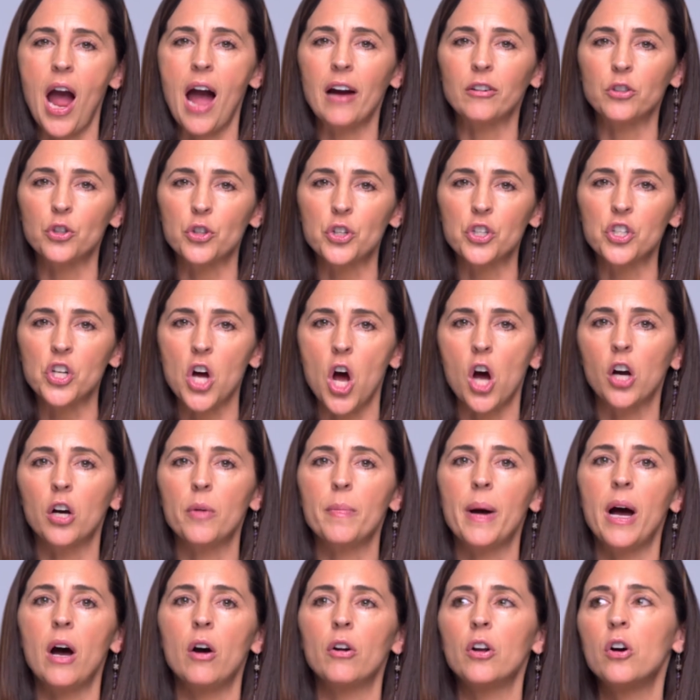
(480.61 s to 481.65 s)
actors talk
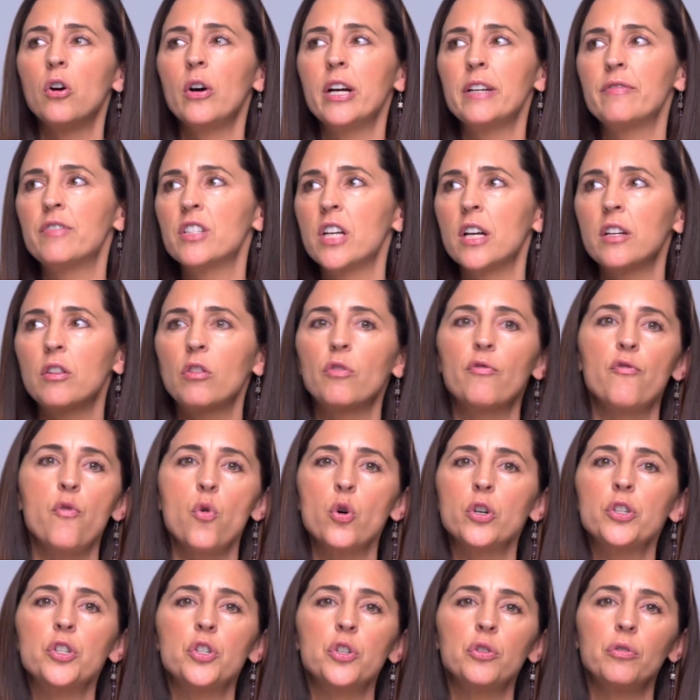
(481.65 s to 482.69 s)
about. Oh, I've done
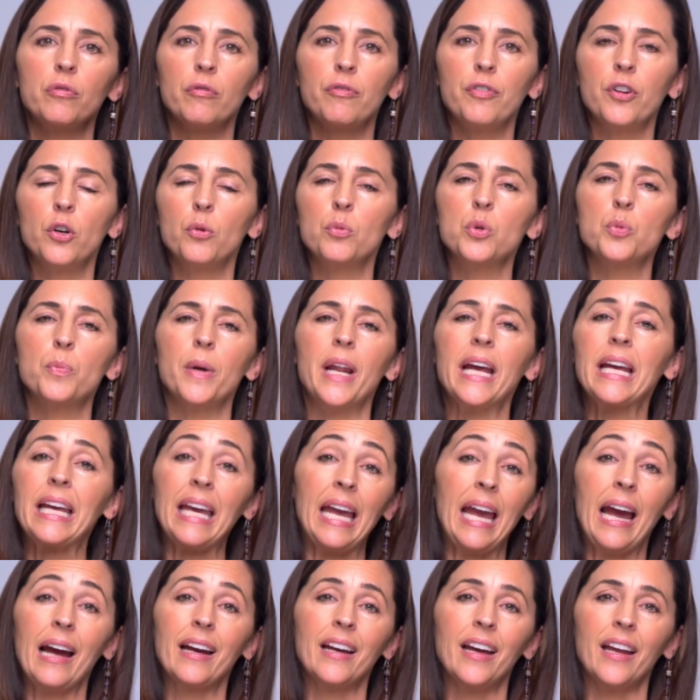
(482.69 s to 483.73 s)
four student films, but I
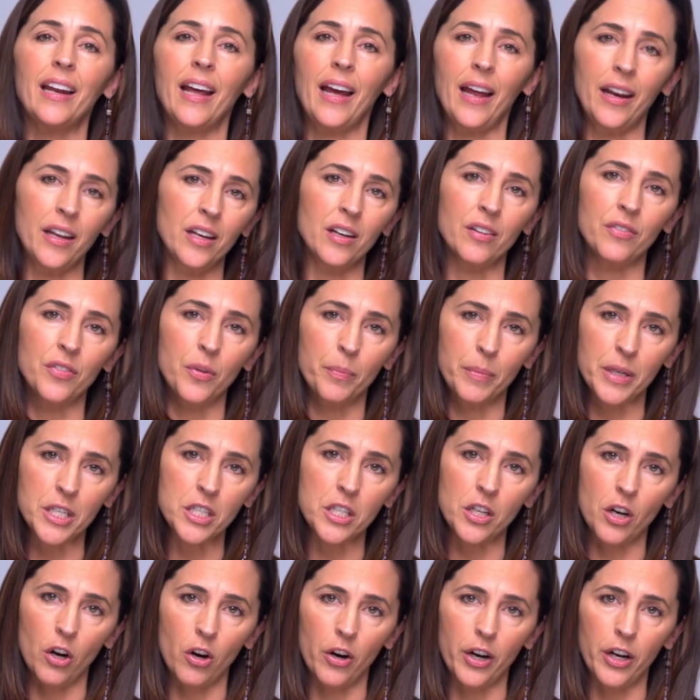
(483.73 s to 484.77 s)
can't get any of the
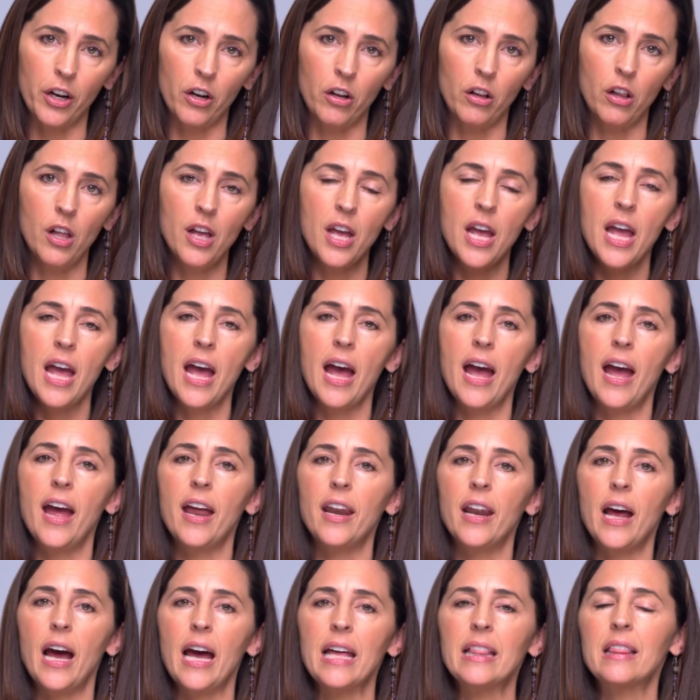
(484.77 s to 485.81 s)
material.
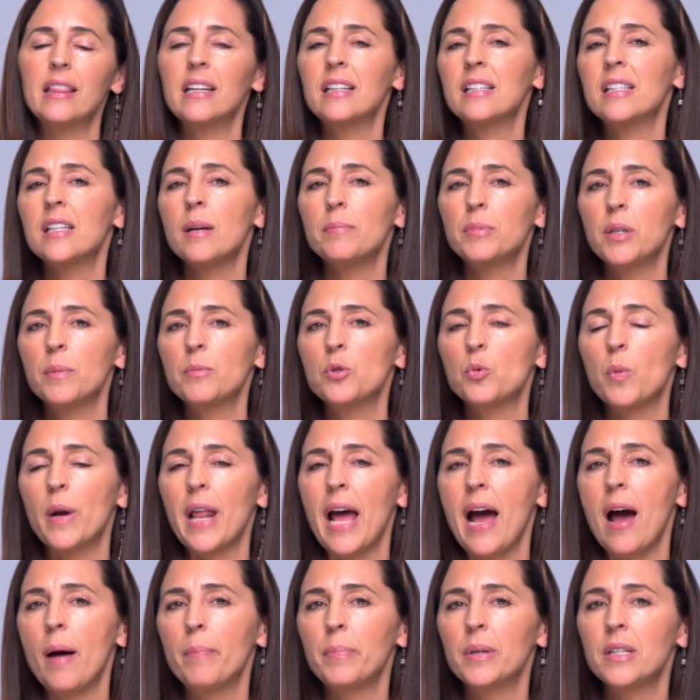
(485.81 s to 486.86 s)
And I think sometimes what
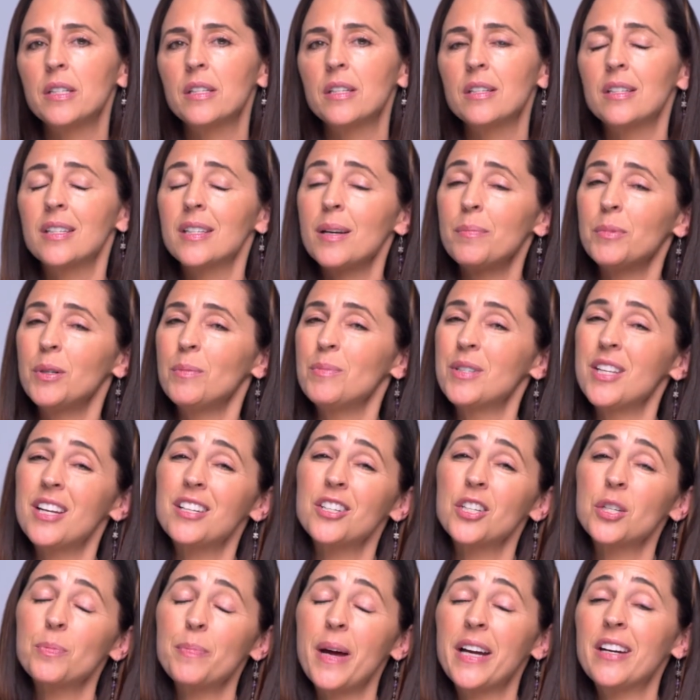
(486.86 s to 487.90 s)
happens is sometimes they
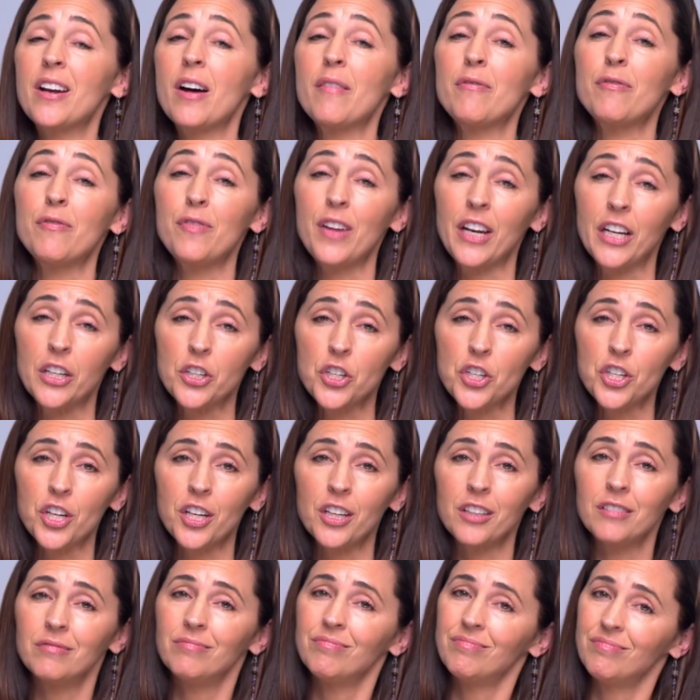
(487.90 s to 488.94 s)
just might not finish
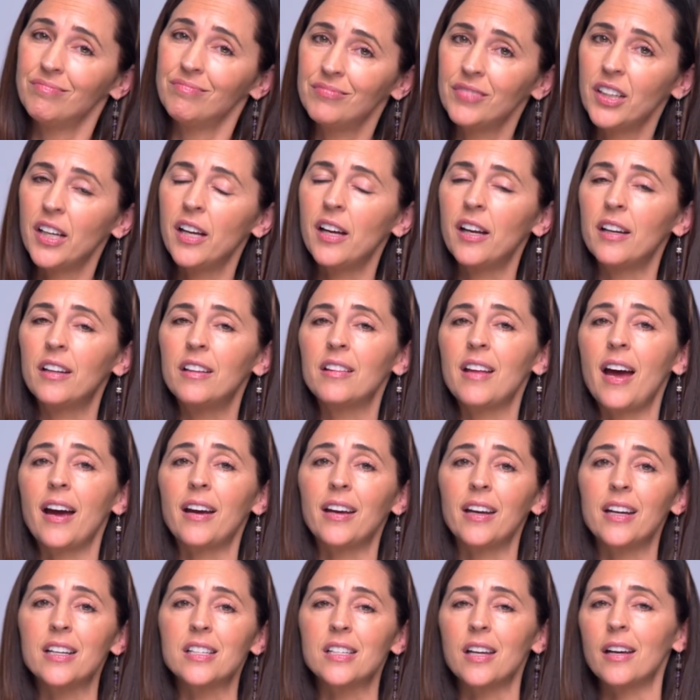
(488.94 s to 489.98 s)
it. And in that
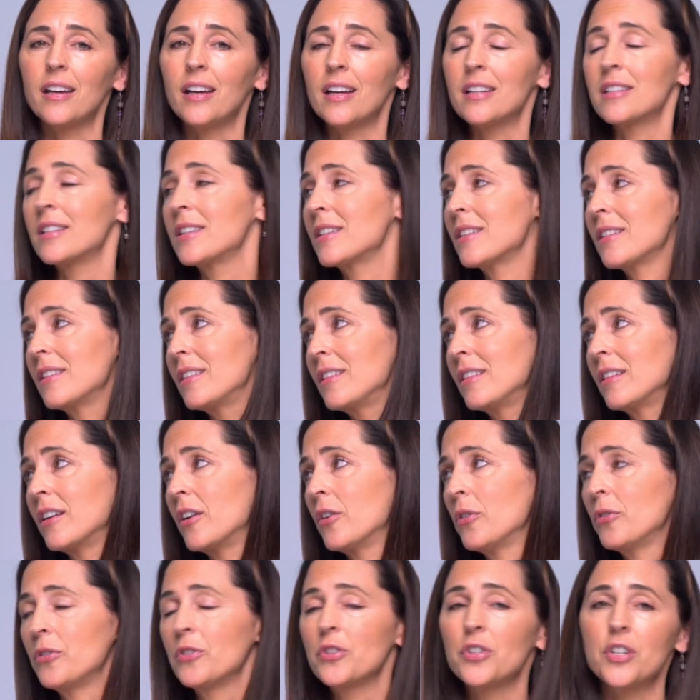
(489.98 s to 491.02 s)
case, I guess, you
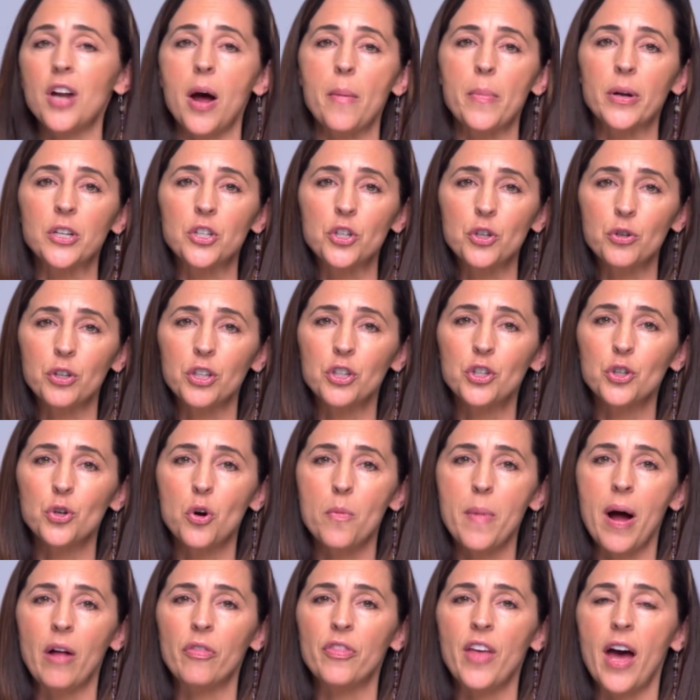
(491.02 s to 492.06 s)
know, there's not much you can do
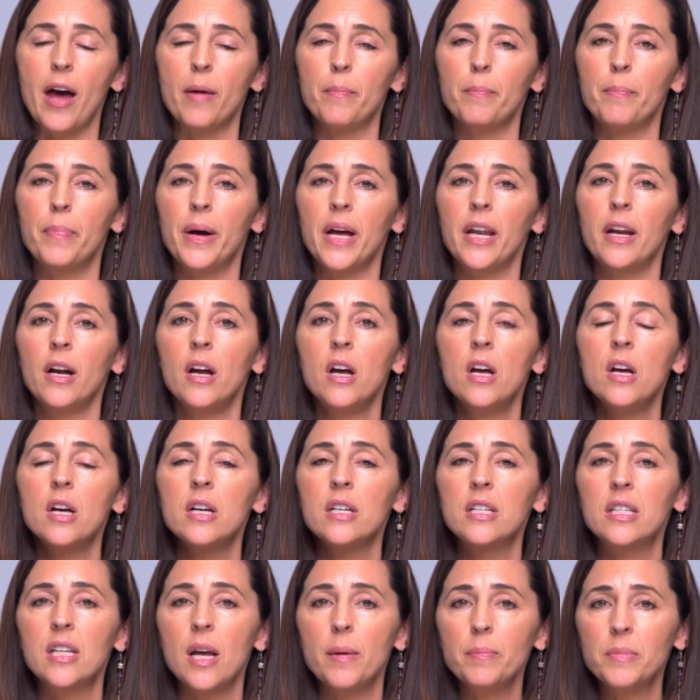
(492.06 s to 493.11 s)
about that. But
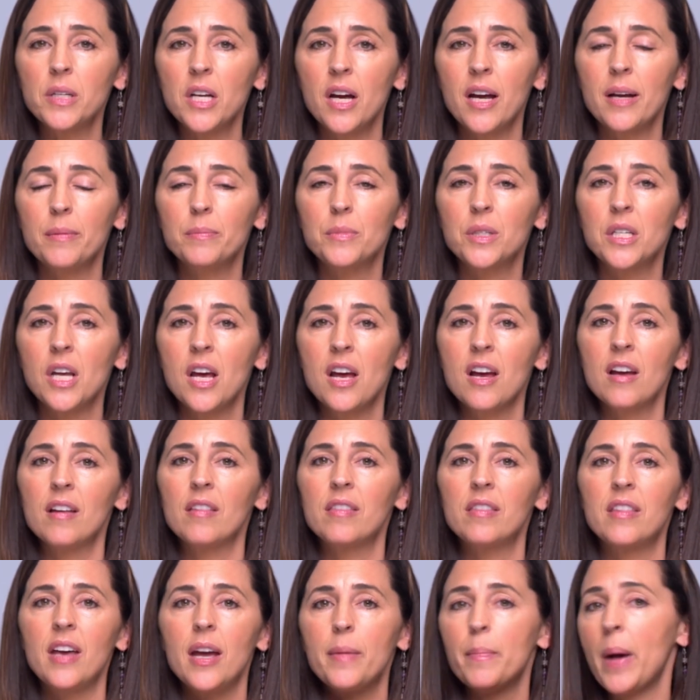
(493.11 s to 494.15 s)
sometimes
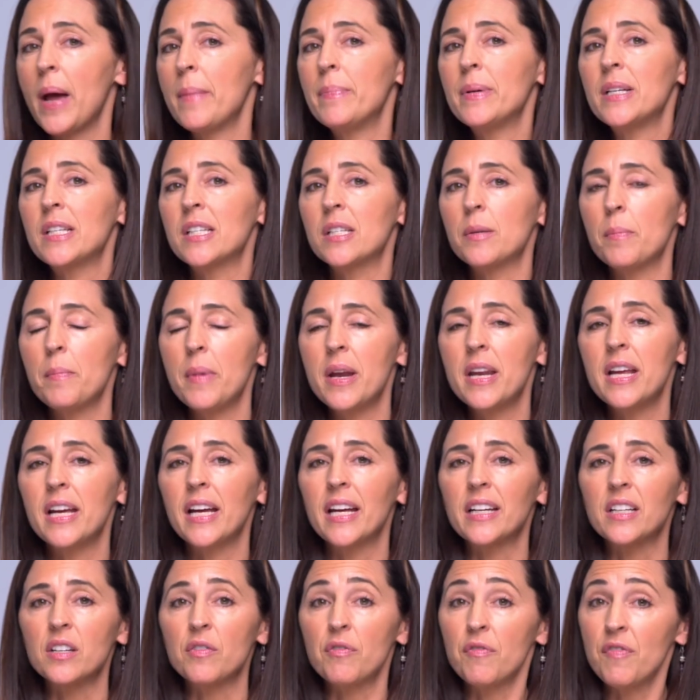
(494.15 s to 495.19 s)
they might be submitting
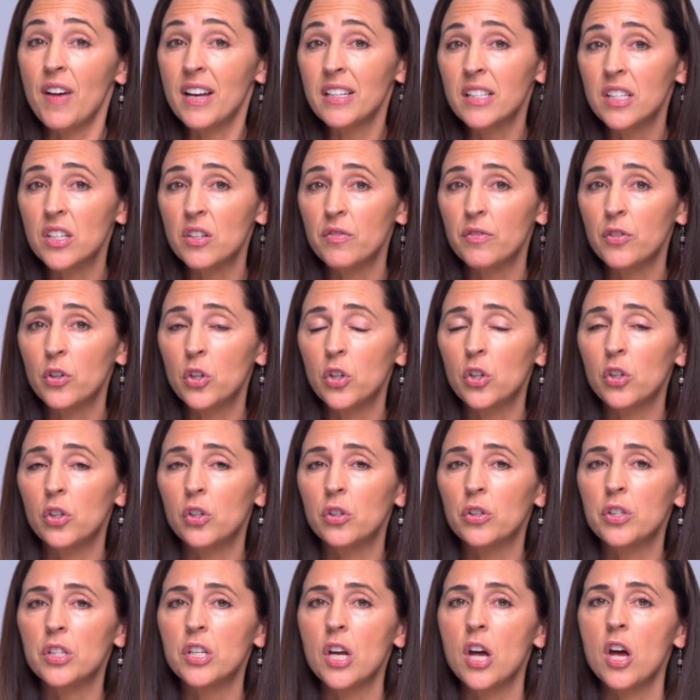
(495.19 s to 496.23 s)
it to
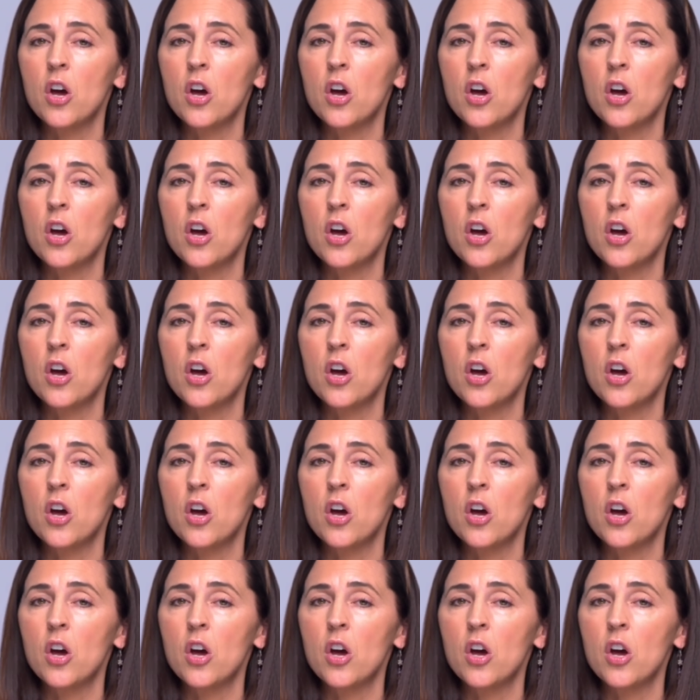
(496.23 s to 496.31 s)
festivals.